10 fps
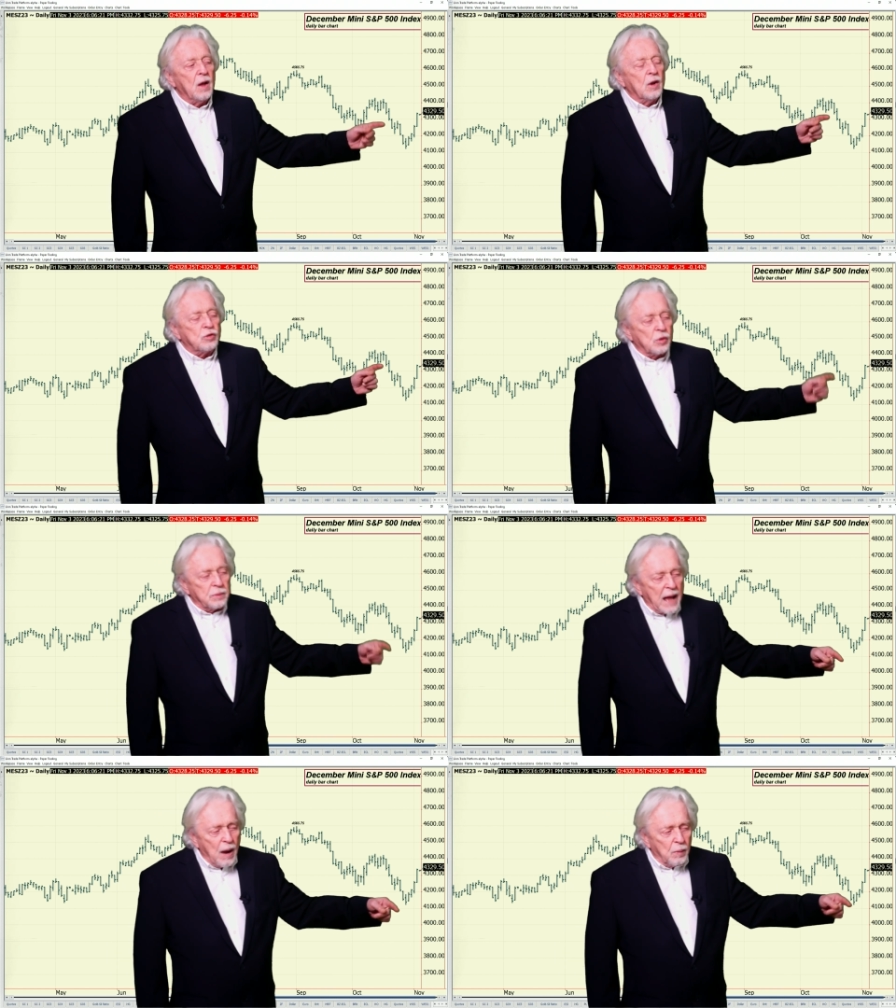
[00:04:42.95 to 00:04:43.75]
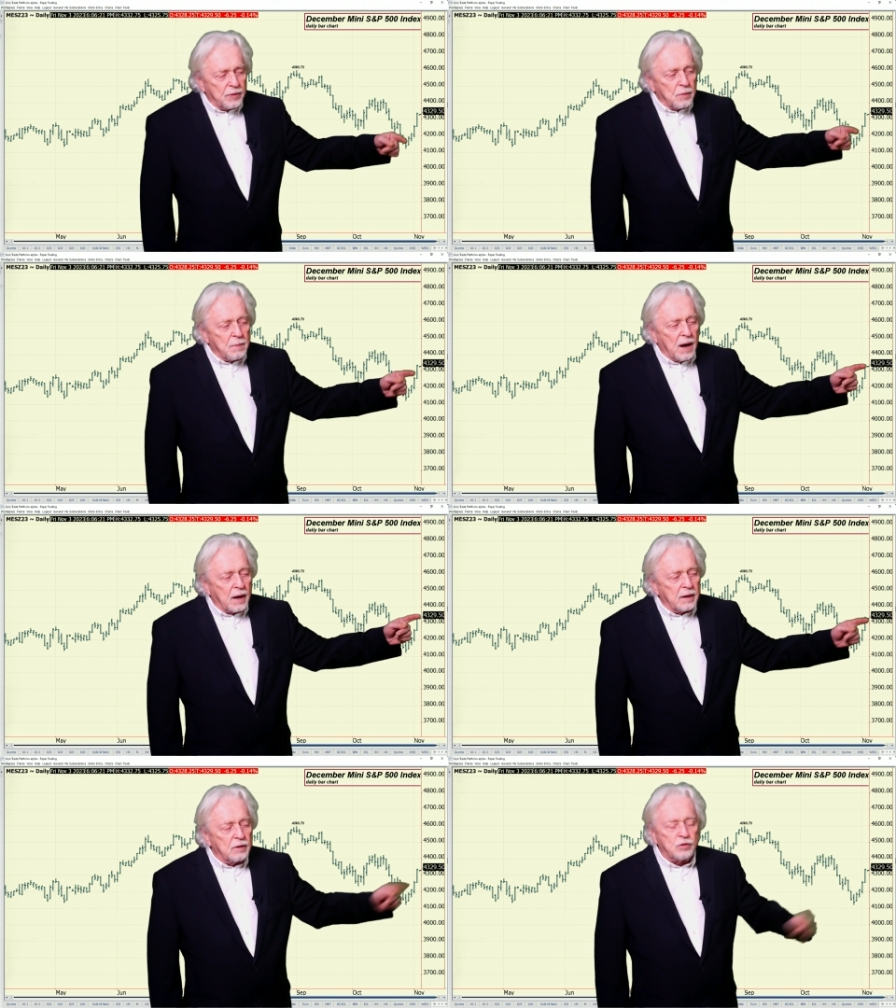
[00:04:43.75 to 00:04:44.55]
So now what the
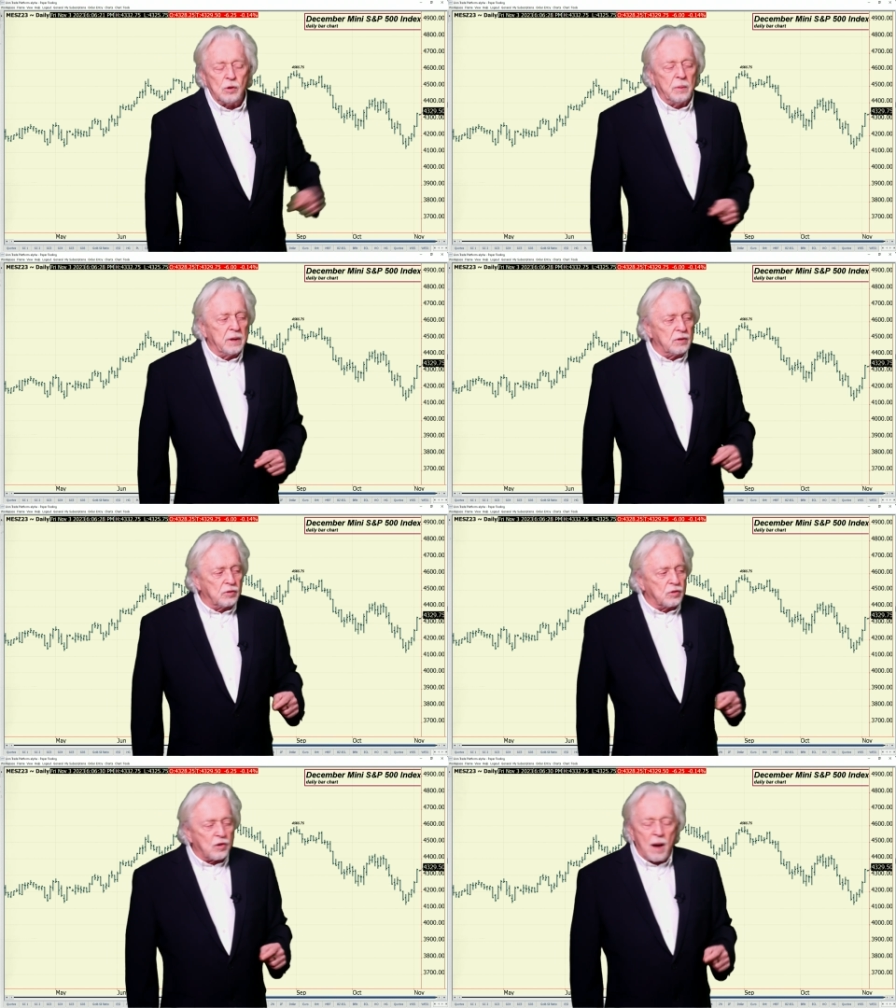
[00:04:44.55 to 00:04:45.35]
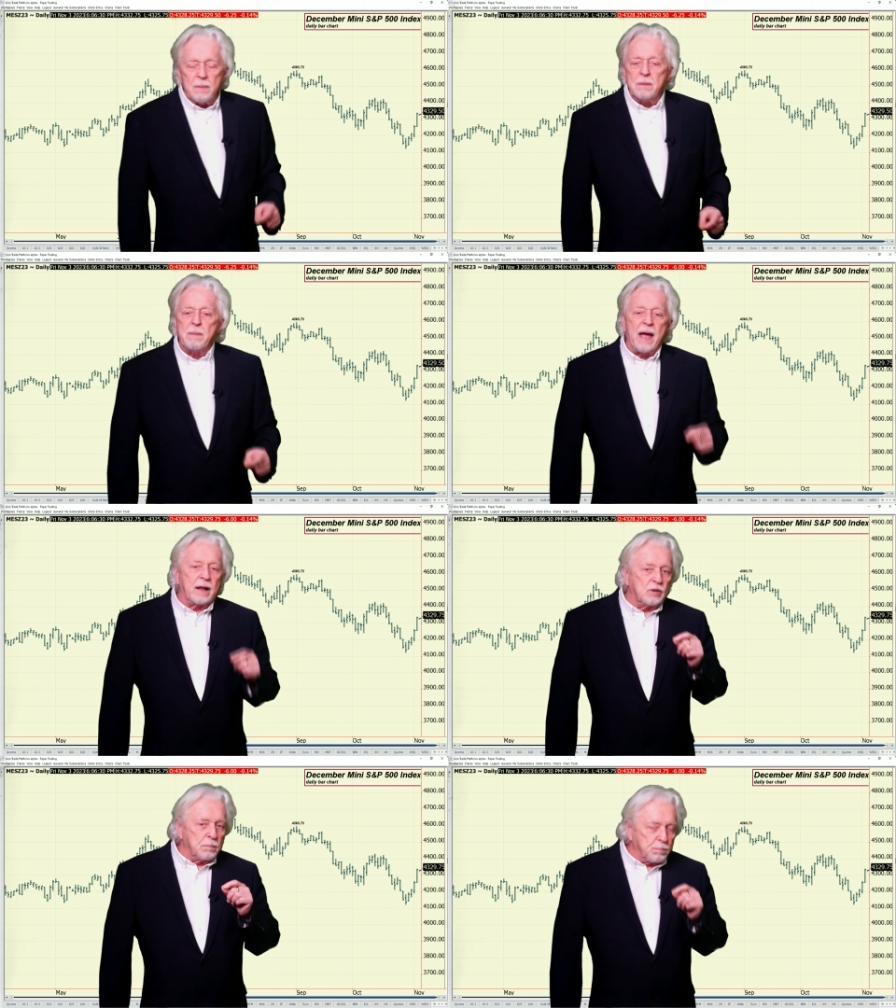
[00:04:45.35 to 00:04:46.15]
market is doing is it's coming
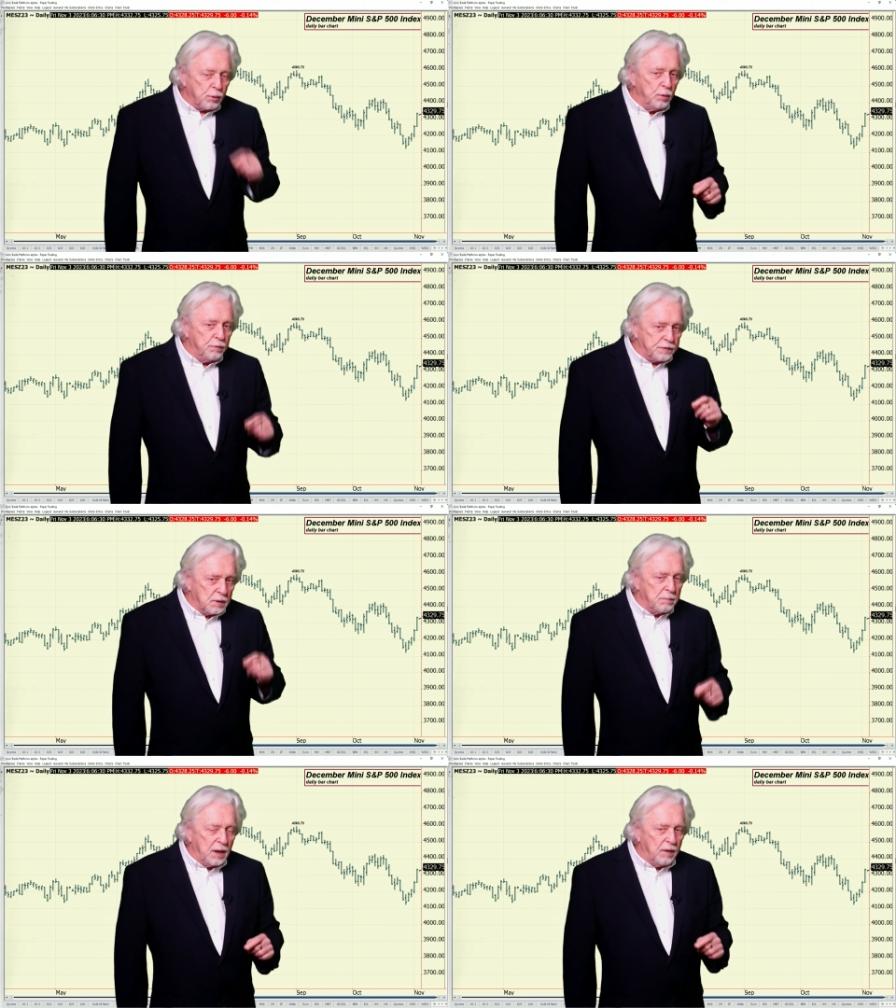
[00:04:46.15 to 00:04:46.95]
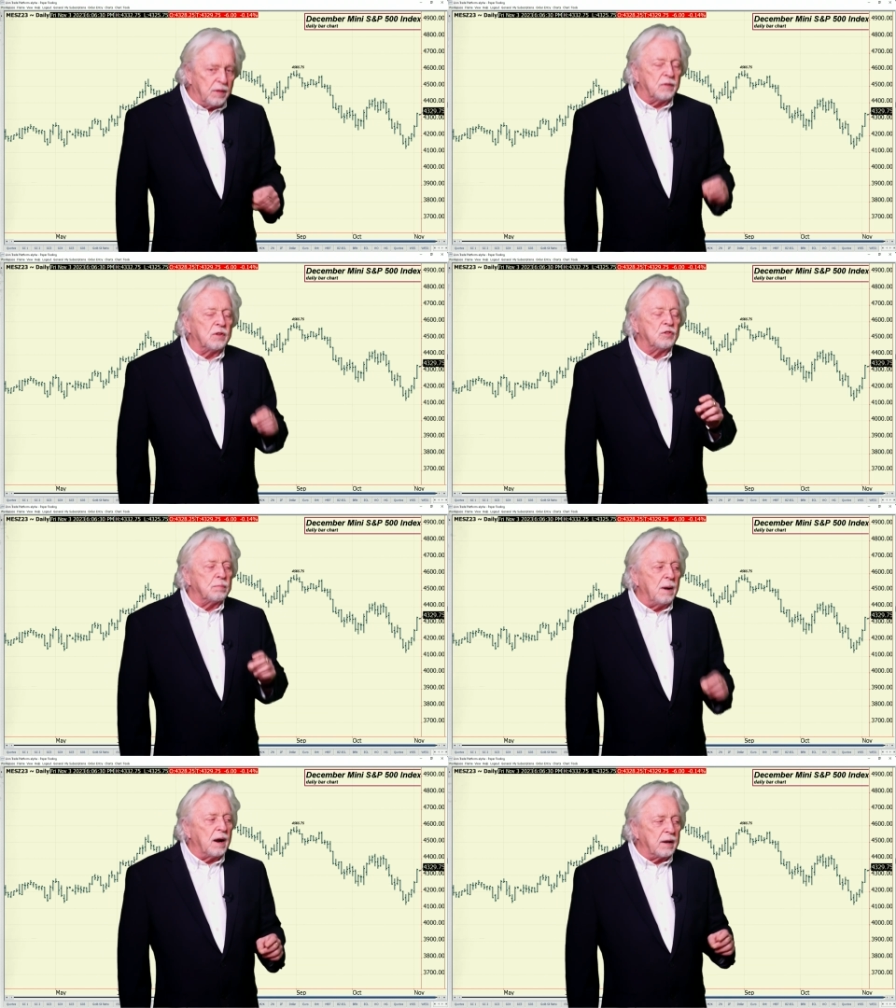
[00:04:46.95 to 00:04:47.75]
back to prove to me that this
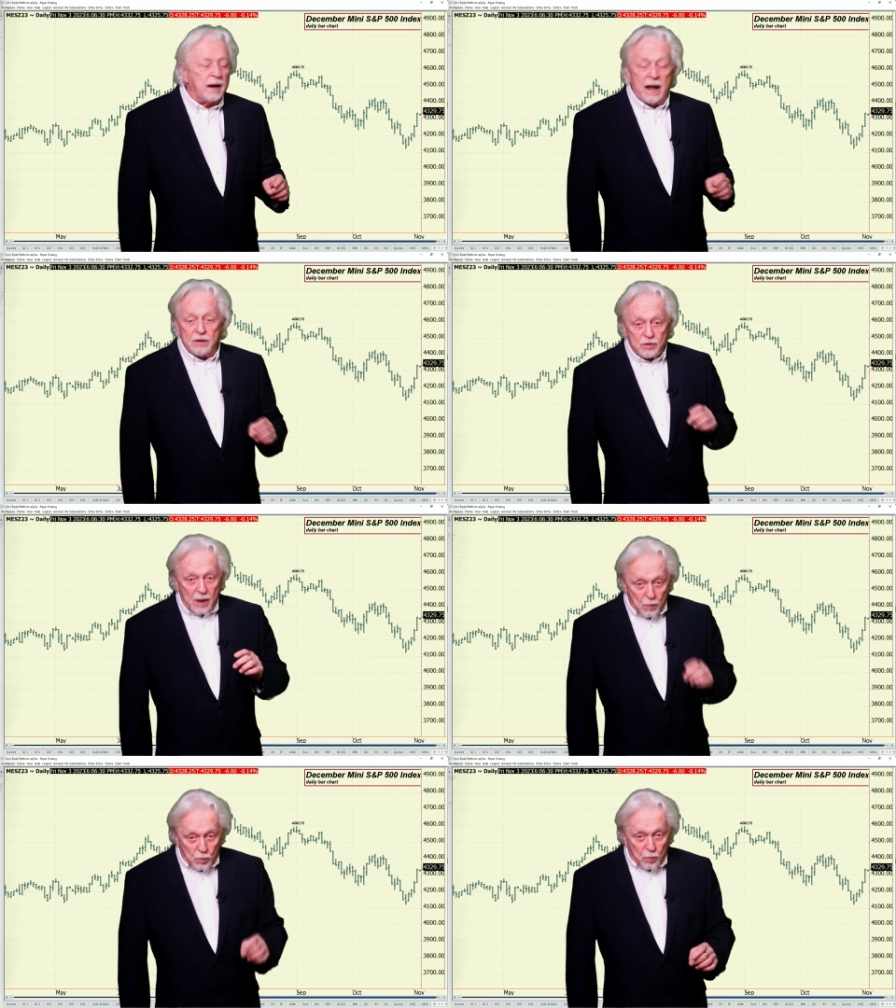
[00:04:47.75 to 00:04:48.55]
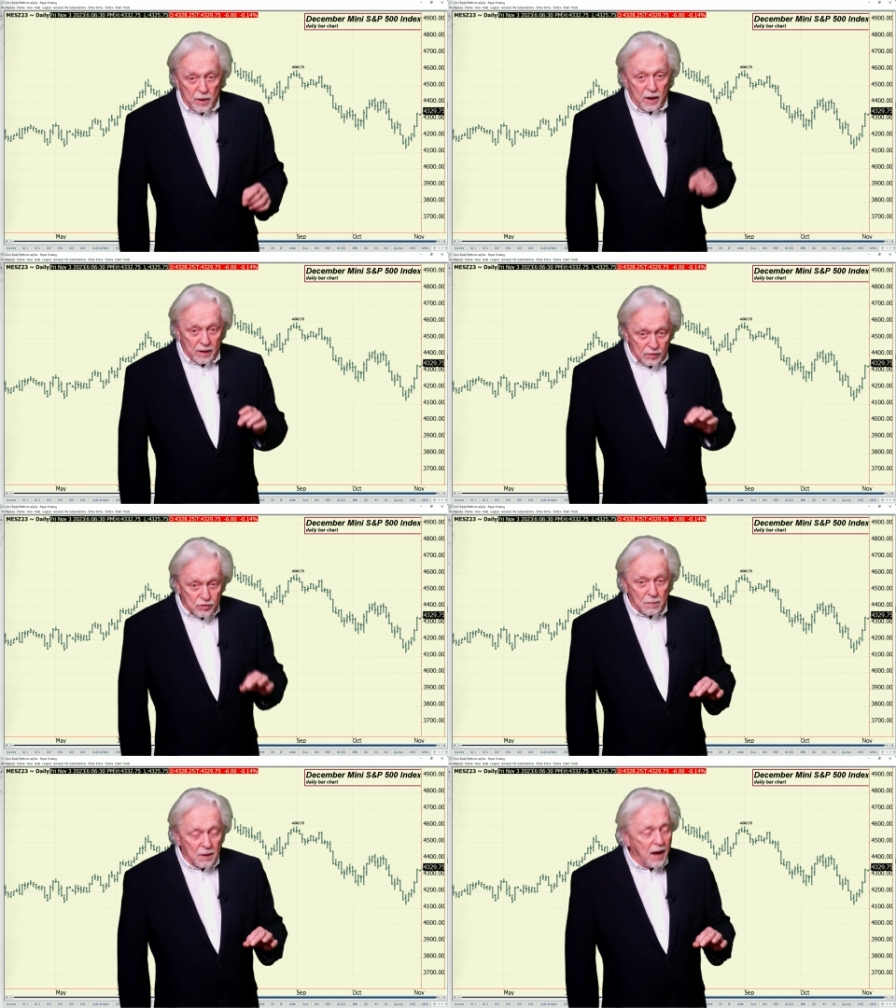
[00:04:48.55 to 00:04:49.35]
market has really
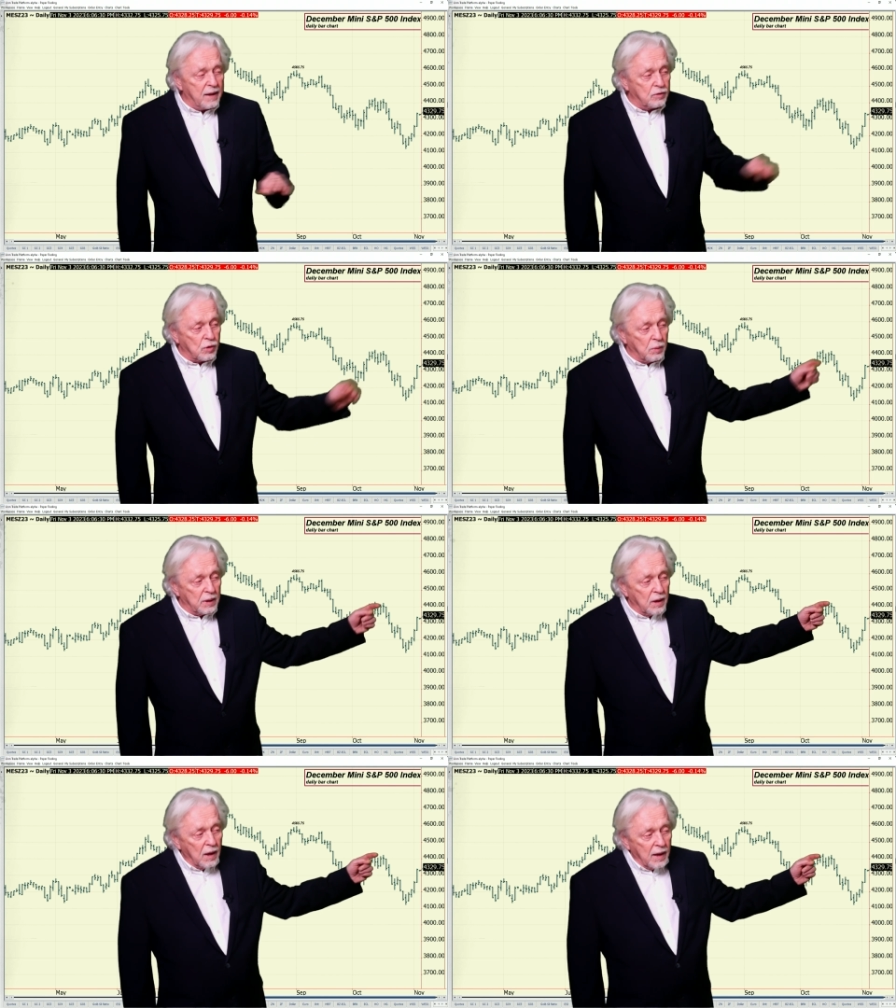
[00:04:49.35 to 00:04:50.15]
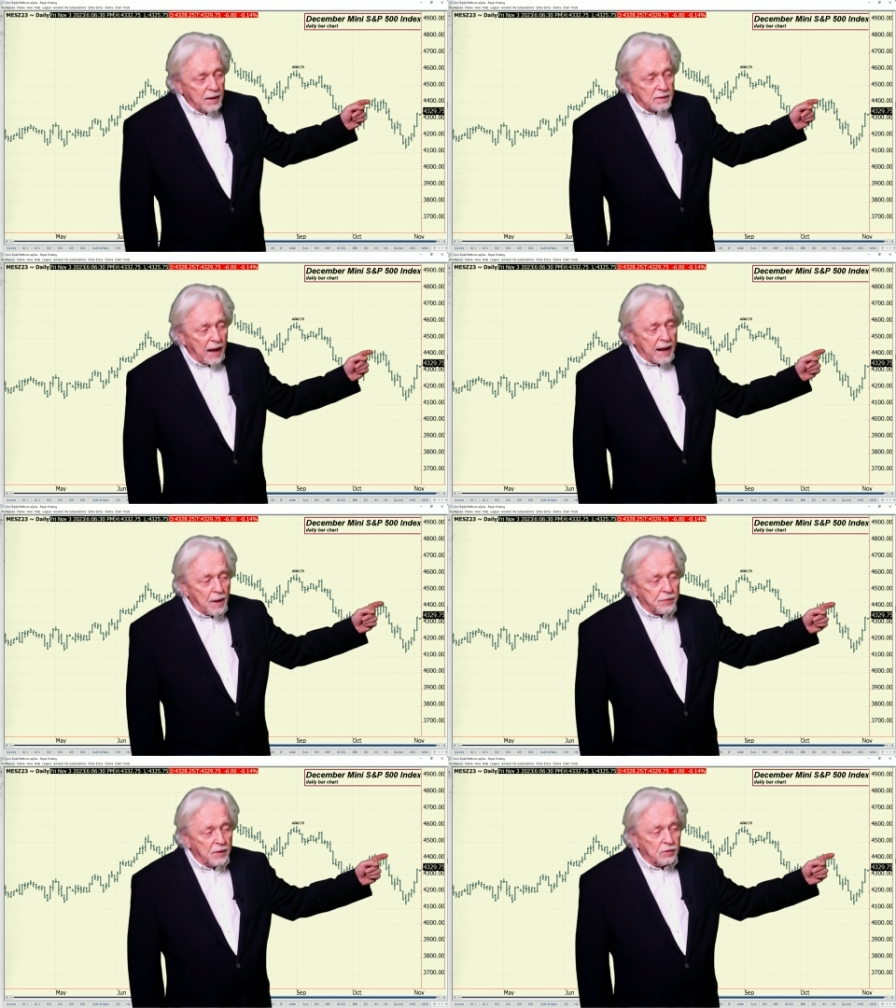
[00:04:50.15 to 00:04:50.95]
some leg to it. Take
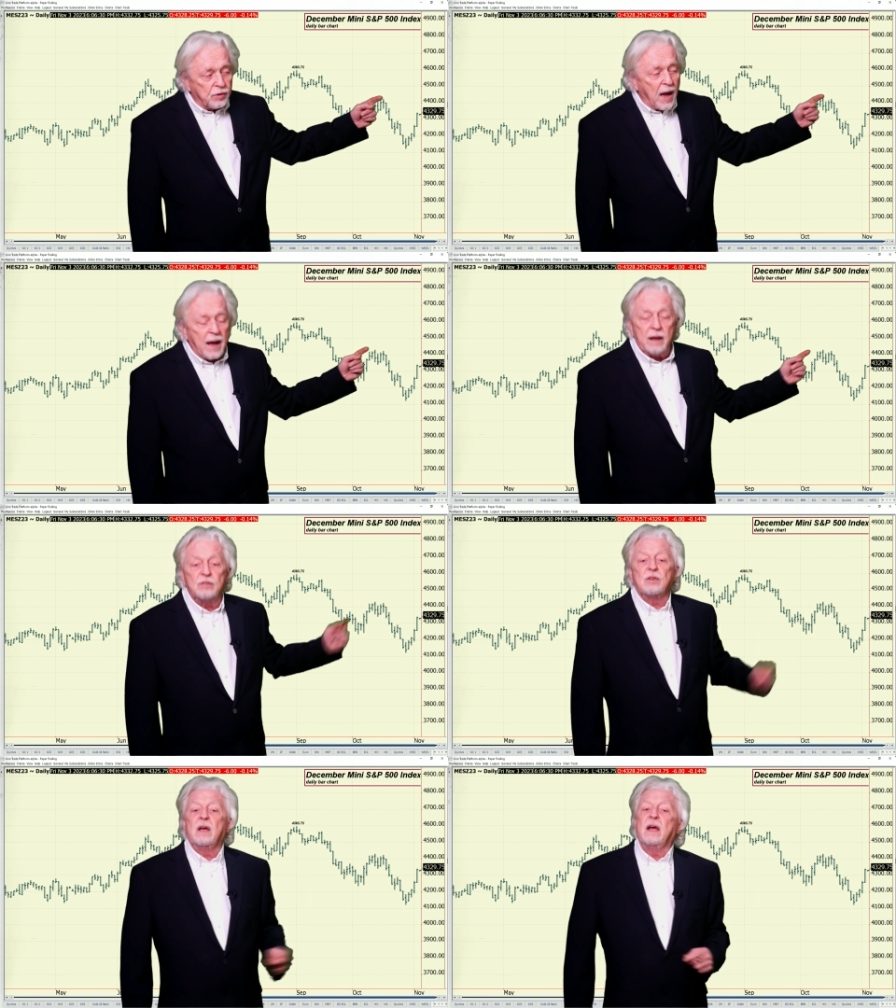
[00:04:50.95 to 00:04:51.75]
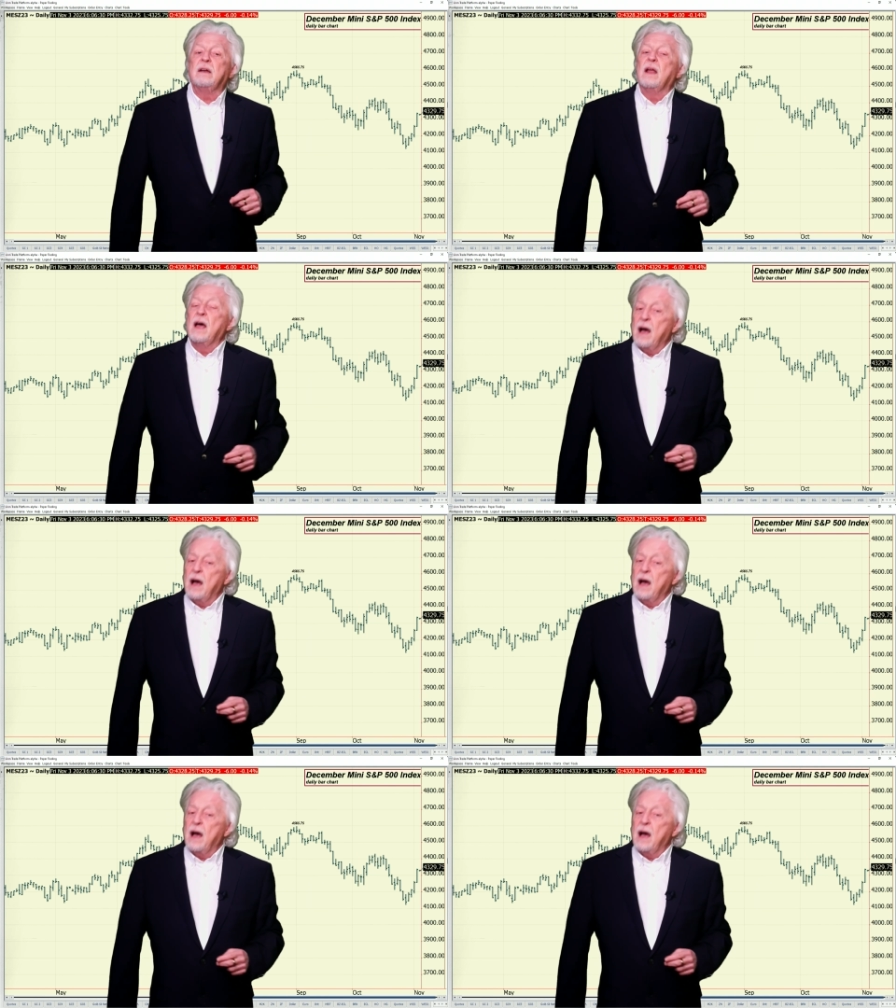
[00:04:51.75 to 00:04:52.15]
out these highs and